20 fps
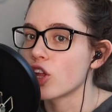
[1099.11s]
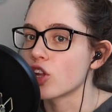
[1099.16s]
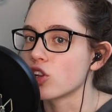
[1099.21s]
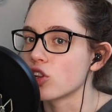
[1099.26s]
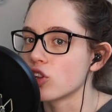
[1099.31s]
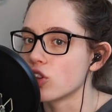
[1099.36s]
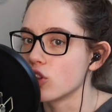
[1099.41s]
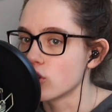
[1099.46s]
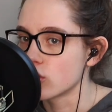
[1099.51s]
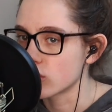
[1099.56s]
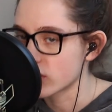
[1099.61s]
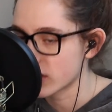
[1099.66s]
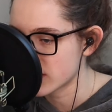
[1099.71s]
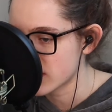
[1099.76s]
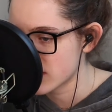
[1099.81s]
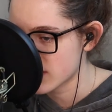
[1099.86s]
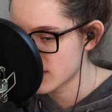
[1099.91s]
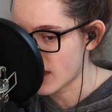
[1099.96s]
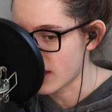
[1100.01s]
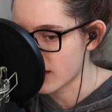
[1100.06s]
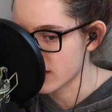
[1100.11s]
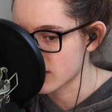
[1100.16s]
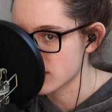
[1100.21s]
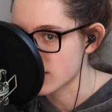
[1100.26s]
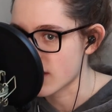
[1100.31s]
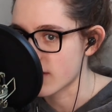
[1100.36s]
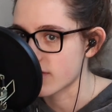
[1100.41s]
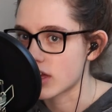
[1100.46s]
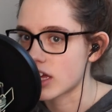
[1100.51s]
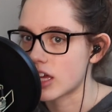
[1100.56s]
look at the science
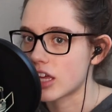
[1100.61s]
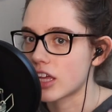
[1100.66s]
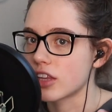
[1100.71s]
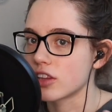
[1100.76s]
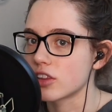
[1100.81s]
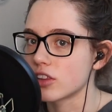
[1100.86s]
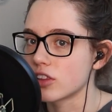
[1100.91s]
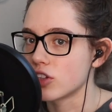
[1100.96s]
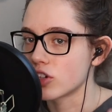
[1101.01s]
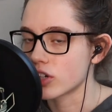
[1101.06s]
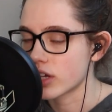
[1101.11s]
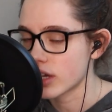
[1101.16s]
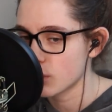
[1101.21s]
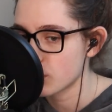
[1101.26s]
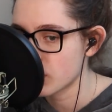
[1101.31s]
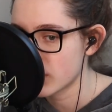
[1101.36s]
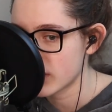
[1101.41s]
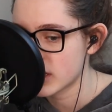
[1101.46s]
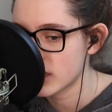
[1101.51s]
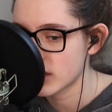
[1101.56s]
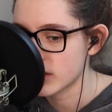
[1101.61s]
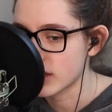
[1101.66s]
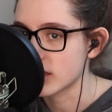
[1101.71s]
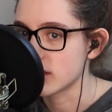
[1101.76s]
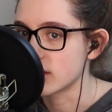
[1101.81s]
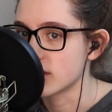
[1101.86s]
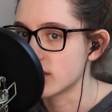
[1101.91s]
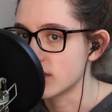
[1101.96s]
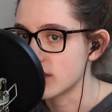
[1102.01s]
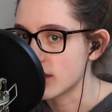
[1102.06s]
of it, look at what like
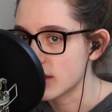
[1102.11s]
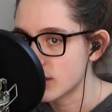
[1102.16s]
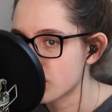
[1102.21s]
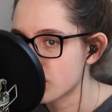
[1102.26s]
the